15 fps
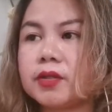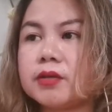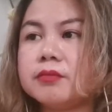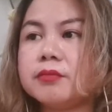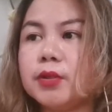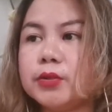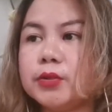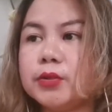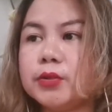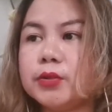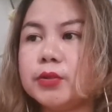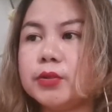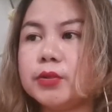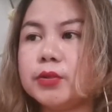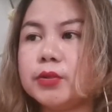bowed
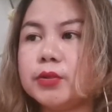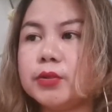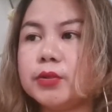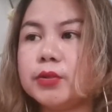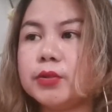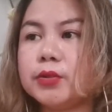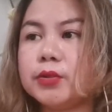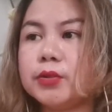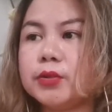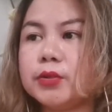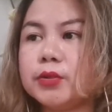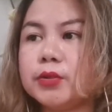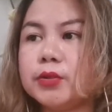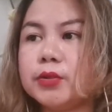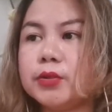instrument, or we
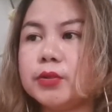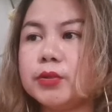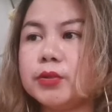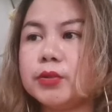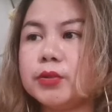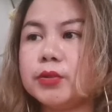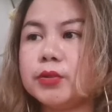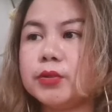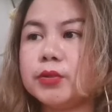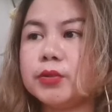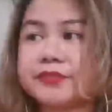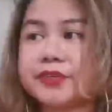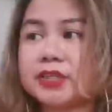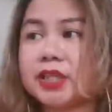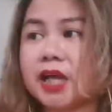call that as
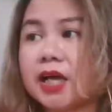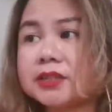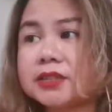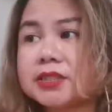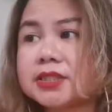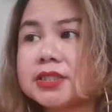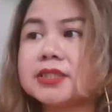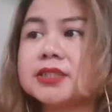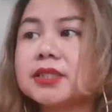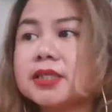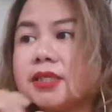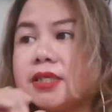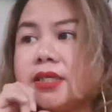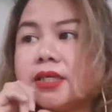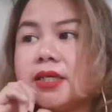vitat.
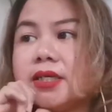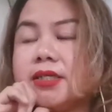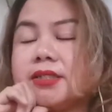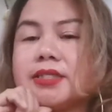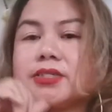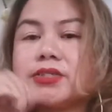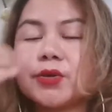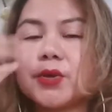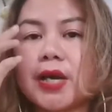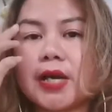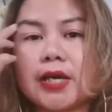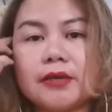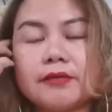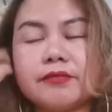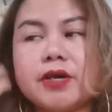
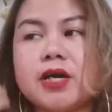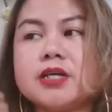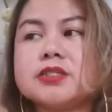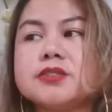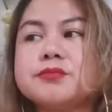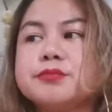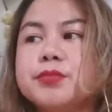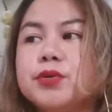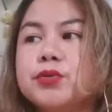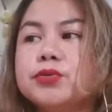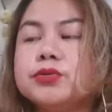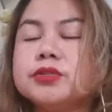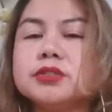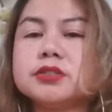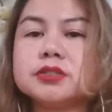described as bowed.
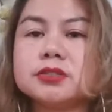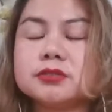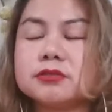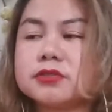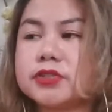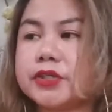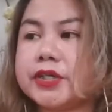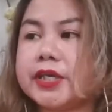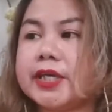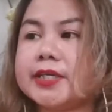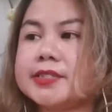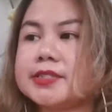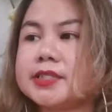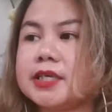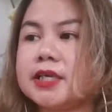There
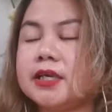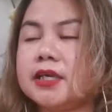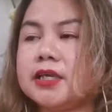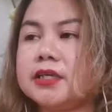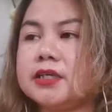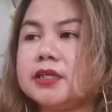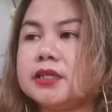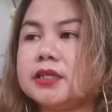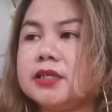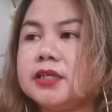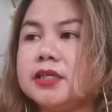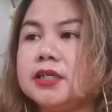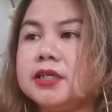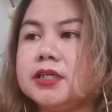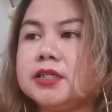is a
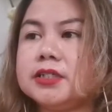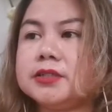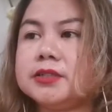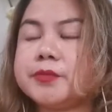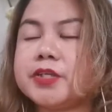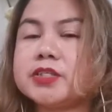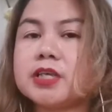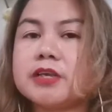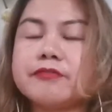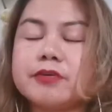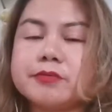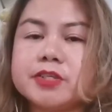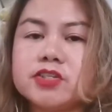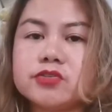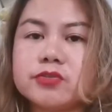aside from
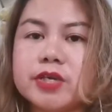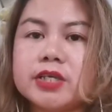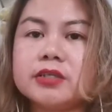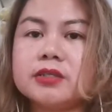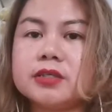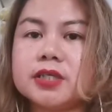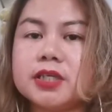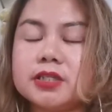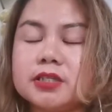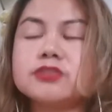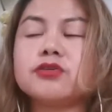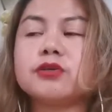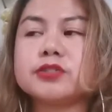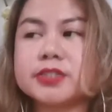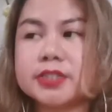the string, it is
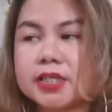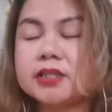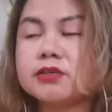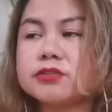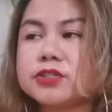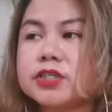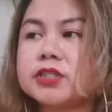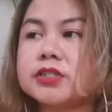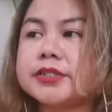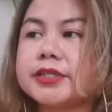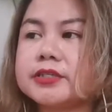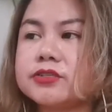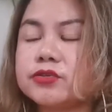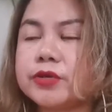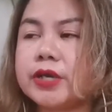all still considered a
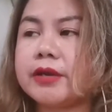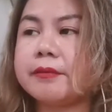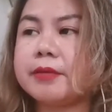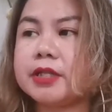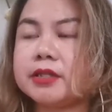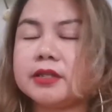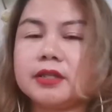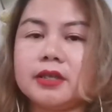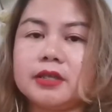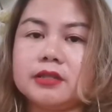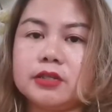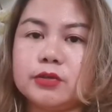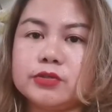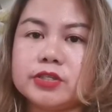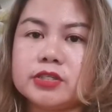string, but it
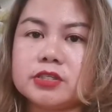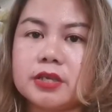uses